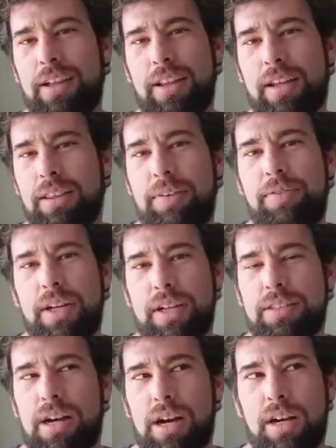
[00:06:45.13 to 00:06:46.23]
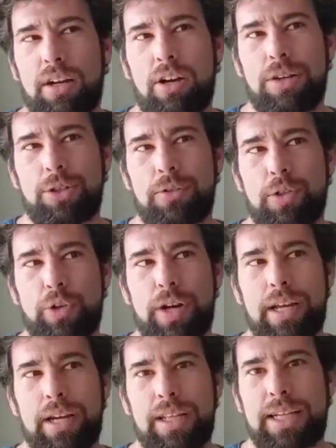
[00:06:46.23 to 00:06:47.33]
Like, lifting is not going to cause
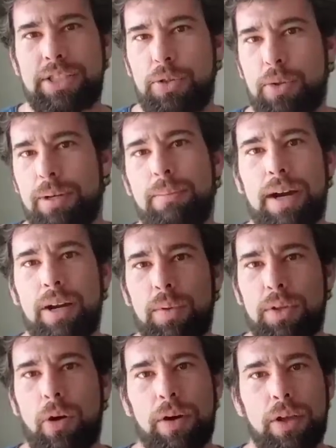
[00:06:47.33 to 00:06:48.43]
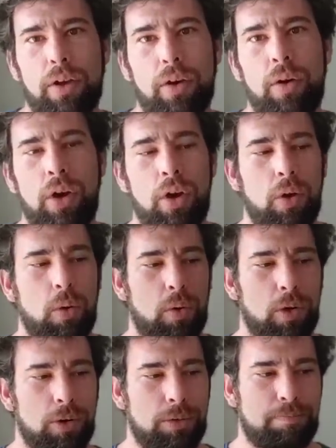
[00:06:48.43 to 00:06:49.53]
overtraining unless you combine it with cardio
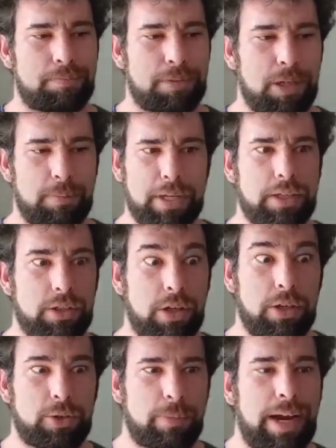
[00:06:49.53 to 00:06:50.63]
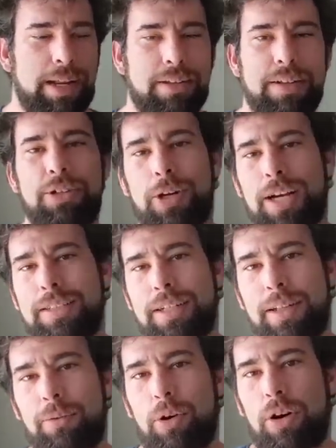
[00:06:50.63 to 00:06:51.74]
or something has gone dramatically and
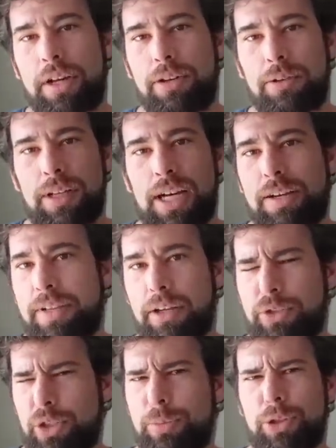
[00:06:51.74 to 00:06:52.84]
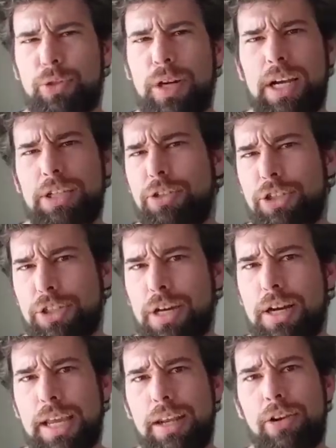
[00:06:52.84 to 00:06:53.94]
drastically wrong in your life, like you're super stressed or you're just
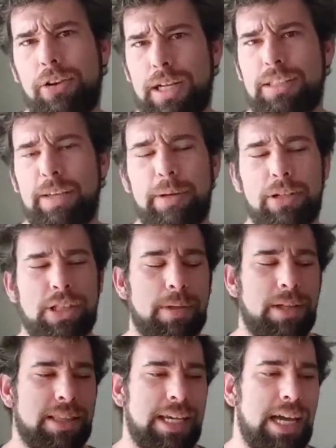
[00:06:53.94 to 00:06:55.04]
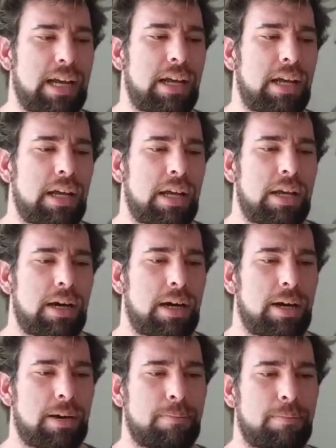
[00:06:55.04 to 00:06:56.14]
not eating or not sleeping or something like that.
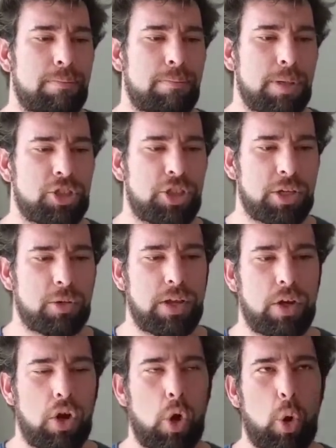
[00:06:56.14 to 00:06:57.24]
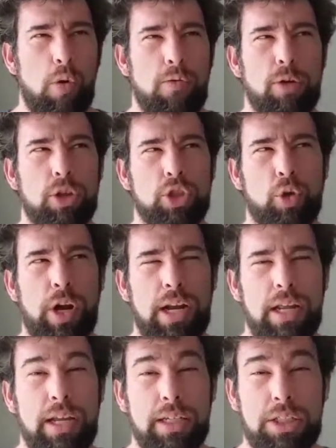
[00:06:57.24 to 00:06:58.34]
But generally,
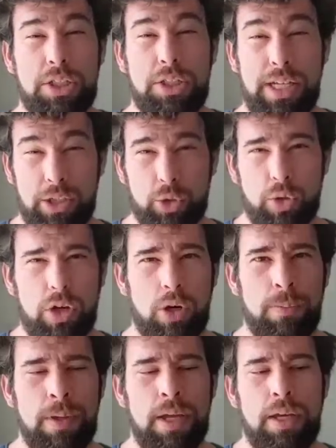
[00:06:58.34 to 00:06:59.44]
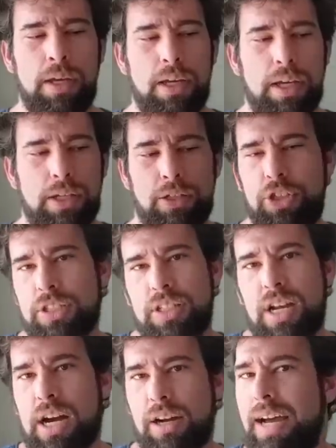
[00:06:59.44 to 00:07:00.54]
overtraining syndrome is just
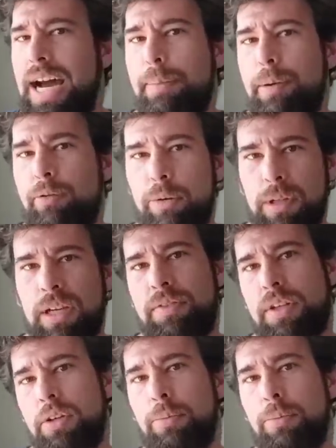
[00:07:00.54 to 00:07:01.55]
not going to happen from lifting.